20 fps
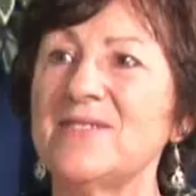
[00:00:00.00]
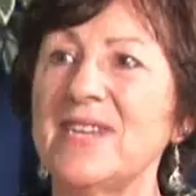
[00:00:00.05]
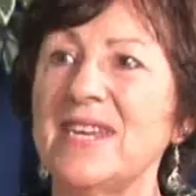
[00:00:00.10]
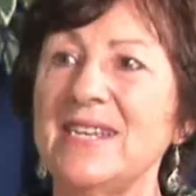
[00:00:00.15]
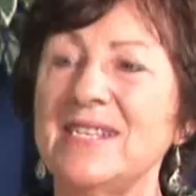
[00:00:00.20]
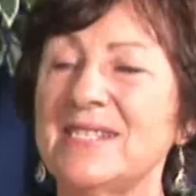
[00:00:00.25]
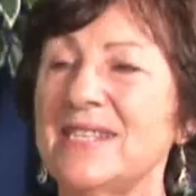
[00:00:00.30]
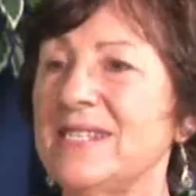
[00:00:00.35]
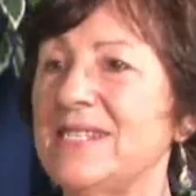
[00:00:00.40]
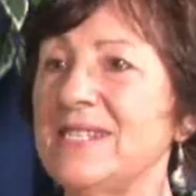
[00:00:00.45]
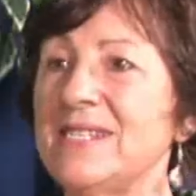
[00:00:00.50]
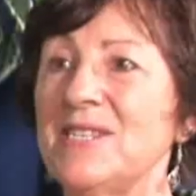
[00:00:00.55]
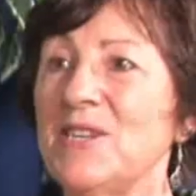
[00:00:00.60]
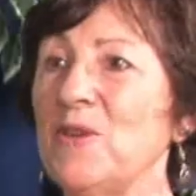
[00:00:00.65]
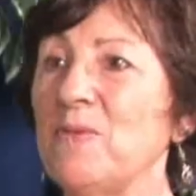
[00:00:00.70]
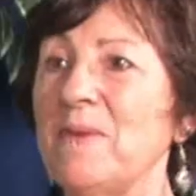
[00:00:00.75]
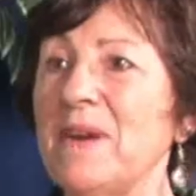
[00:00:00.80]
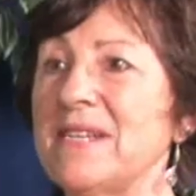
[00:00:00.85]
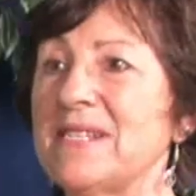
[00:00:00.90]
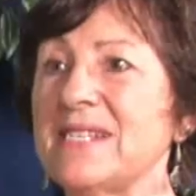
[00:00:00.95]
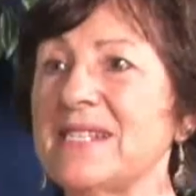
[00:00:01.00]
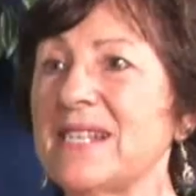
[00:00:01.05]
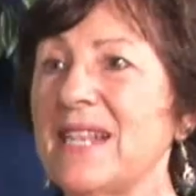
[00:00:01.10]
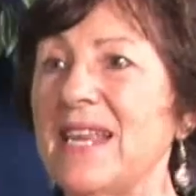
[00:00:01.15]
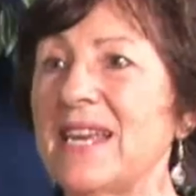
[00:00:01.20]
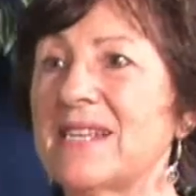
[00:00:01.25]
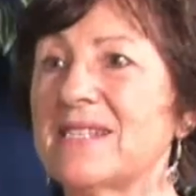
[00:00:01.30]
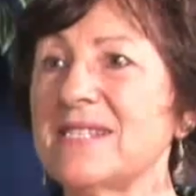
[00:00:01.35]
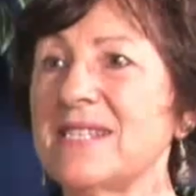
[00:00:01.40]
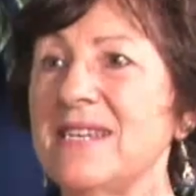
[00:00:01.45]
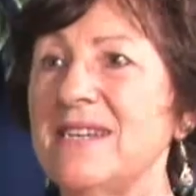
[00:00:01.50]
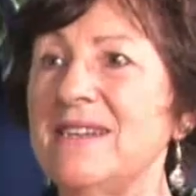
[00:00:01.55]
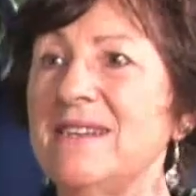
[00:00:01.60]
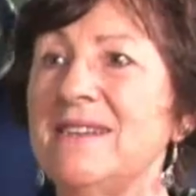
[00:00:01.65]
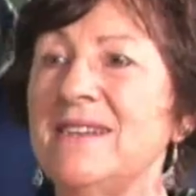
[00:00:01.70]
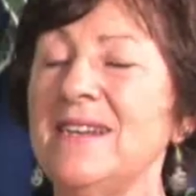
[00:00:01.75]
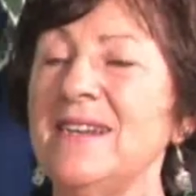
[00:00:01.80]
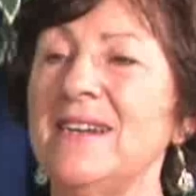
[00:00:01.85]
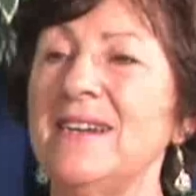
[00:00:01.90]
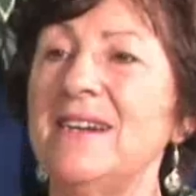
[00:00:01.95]
days they didn't know about dyslexia.
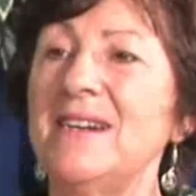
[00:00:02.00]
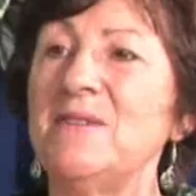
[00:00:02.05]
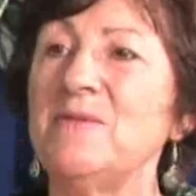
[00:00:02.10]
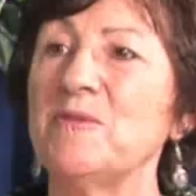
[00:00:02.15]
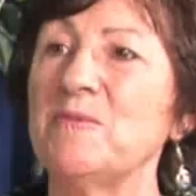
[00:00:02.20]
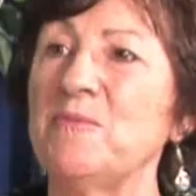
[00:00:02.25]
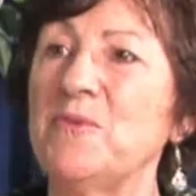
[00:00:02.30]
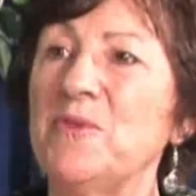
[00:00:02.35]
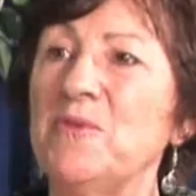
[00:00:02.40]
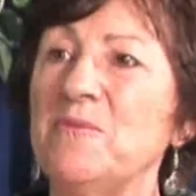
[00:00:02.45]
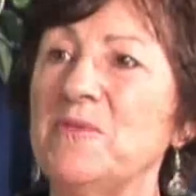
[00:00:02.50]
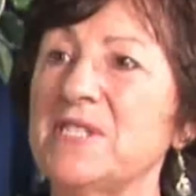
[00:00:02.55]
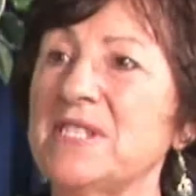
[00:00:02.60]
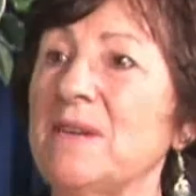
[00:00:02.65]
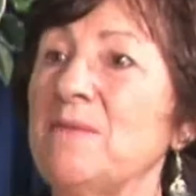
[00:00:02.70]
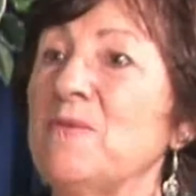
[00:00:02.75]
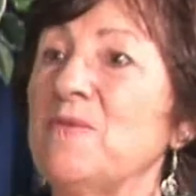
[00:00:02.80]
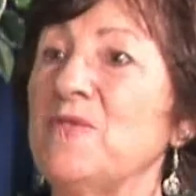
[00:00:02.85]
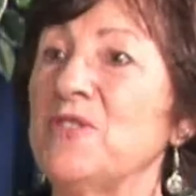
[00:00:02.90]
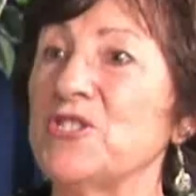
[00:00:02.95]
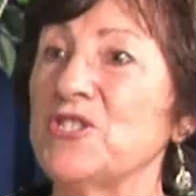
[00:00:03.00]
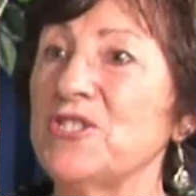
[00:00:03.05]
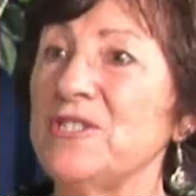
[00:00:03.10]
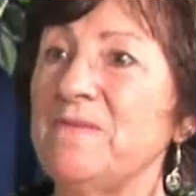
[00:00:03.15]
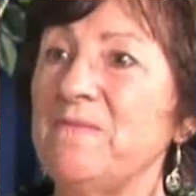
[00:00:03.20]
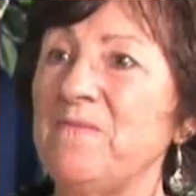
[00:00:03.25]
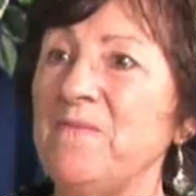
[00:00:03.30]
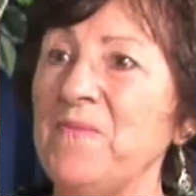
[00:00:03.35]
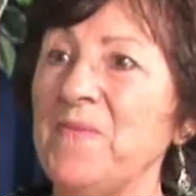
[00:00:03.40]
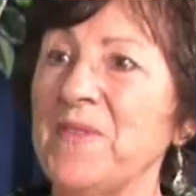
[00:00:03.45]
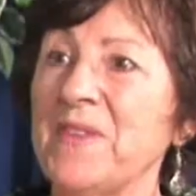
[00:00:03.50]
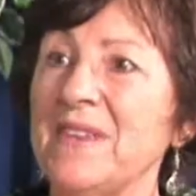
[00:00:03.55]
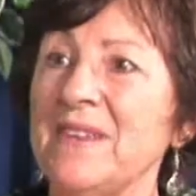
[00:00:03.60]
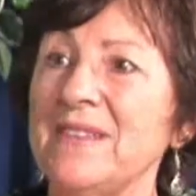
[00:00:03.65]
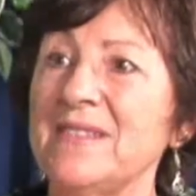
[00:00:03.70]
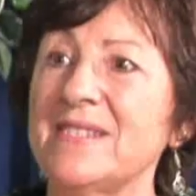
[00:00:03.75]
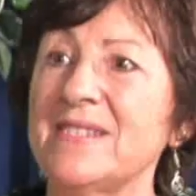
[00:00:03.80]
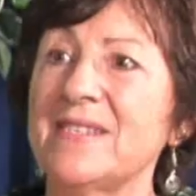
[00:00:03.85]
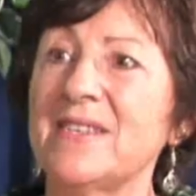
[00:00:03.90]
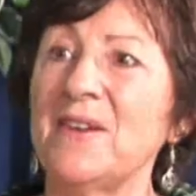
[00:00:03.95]
I was born with double vision.
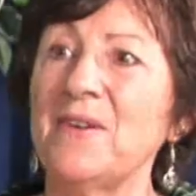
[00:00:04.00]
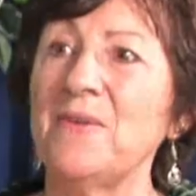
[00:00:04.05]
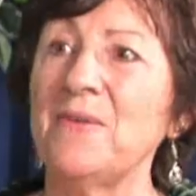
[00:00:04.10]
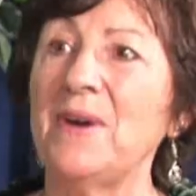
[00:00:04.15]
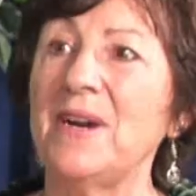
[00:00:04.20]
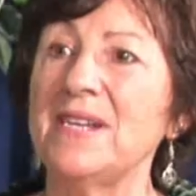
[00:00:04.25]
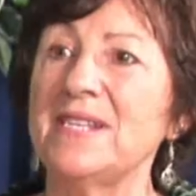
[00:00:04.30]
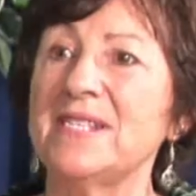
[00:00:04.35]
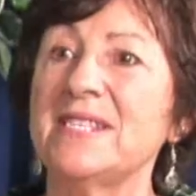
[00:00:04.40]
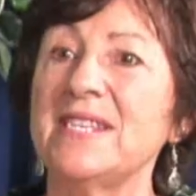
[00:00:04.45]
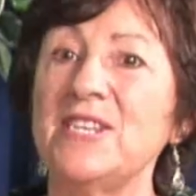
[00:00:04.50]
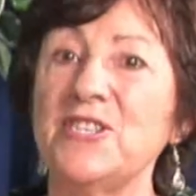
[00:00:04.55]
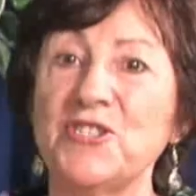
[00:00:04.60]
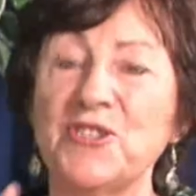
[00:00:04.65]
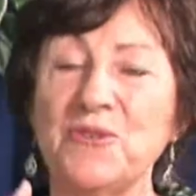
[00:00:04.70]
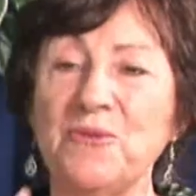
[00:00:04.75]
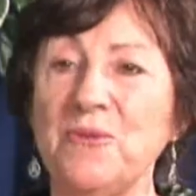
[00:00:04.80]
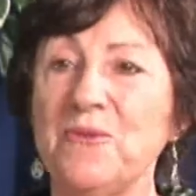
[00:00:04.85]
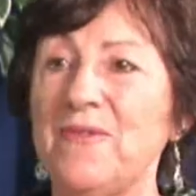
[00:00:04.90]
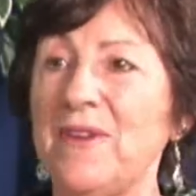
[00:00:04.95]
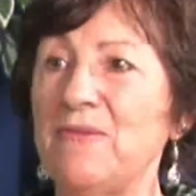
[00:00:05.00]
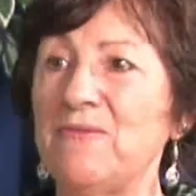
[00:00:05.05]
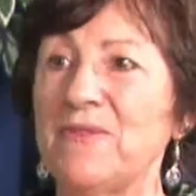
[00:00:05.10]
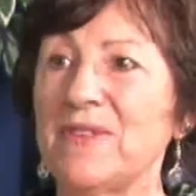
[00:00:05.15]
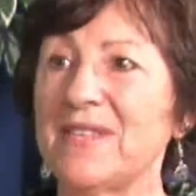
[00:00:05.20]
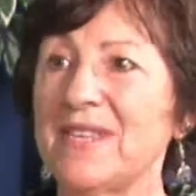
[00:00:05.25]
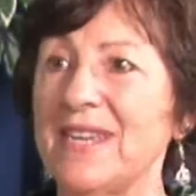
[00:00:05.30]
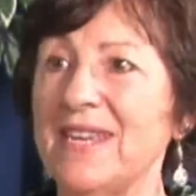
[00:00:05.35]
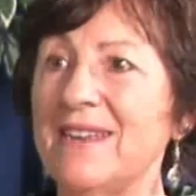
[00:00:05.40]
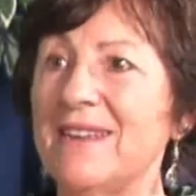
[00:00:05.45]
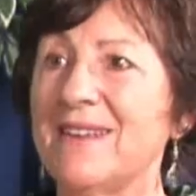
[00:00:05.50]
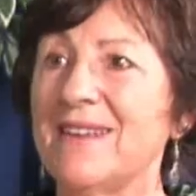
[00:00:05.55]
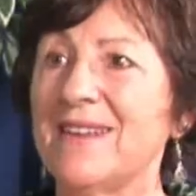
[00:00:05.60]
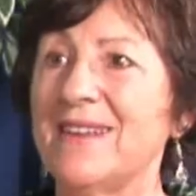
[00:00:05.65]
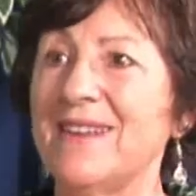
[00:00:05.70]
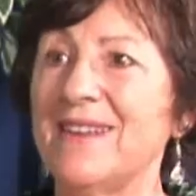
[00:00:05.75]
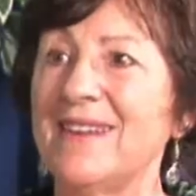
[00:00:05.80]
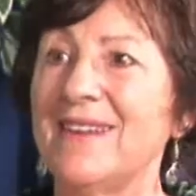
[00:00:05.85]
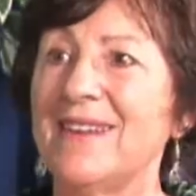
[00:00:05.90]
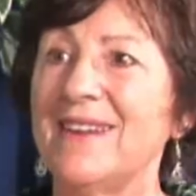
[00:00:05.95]
So I'd see two of everything.
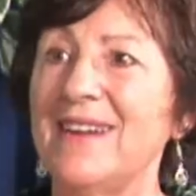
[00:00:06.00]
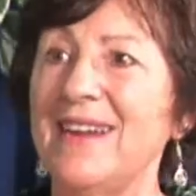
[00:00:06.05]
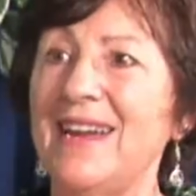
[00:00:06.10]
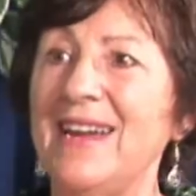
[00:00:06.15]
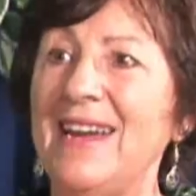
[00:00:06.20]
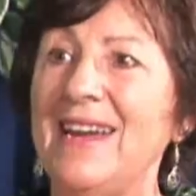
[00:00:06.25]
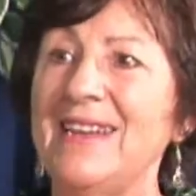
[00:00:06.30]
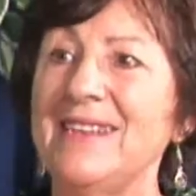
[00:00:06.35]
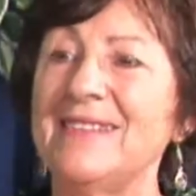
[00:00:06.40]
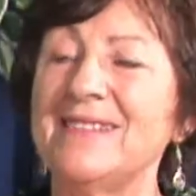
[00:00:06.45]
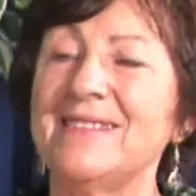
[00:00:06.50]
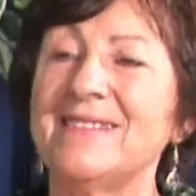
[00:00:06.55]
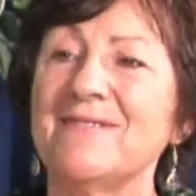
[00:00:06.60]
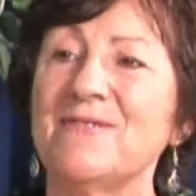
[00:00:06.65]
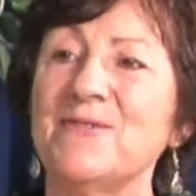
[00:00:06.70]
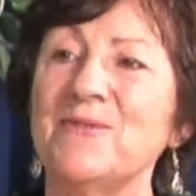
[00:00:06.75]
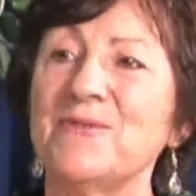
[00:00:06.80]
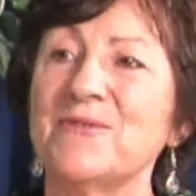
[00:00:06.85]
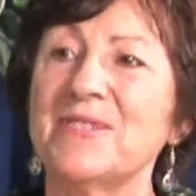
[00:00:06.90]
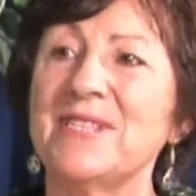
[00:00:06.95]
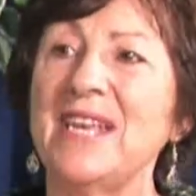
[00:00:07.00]
And of course